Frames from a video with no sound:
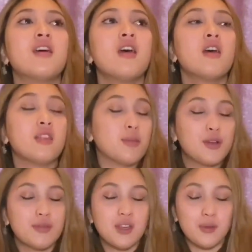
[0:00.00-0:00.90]
the amount of
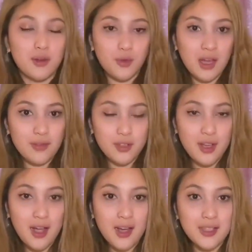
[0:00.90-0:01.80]
time that we have in our
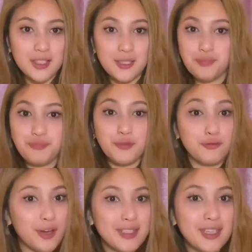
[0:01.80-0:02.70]
hands
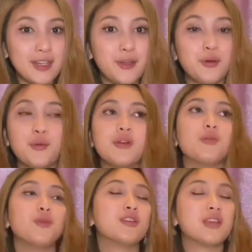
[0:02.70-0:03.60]
right now, we
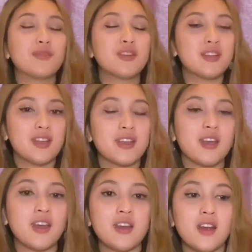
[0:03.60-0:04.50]
are never going to get
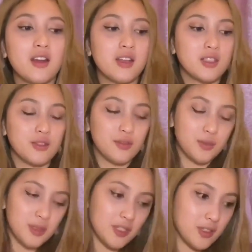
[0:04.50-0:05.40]
again, unless, God forbid,
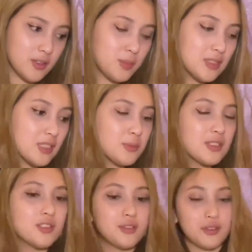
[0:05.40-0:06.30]
another pandemic
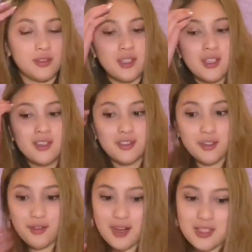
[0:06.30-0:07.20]
or another
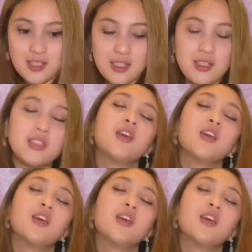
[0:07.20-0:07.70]
crisis.